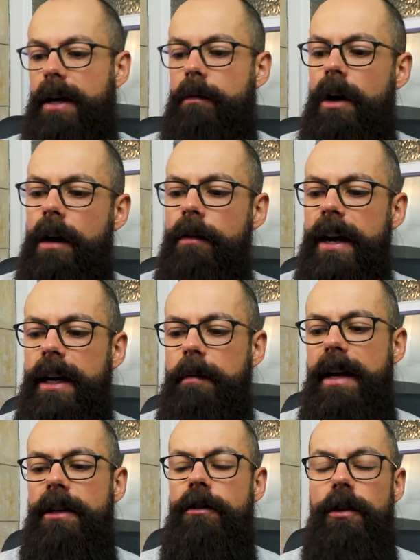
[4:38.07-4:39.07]
Now what I
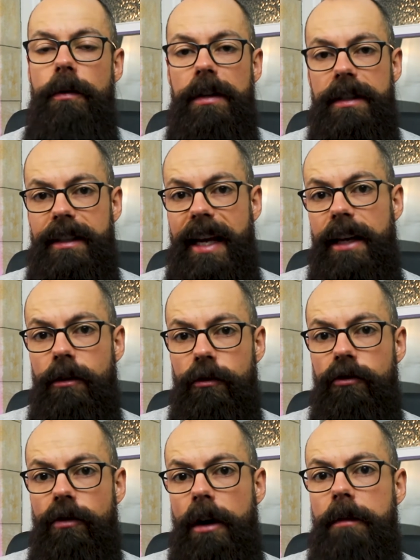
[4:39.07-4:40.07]
recommend you do is get
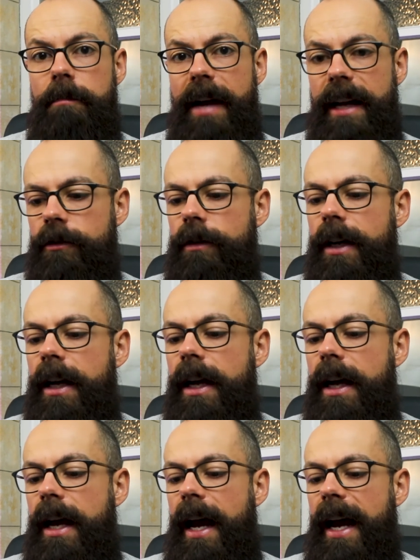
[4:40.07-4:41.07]
your drone battery
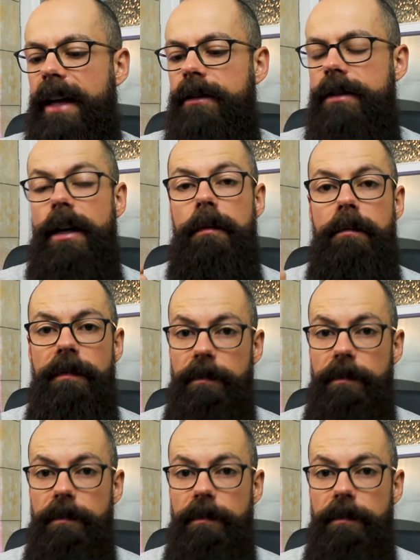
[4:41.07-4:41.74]
and uh,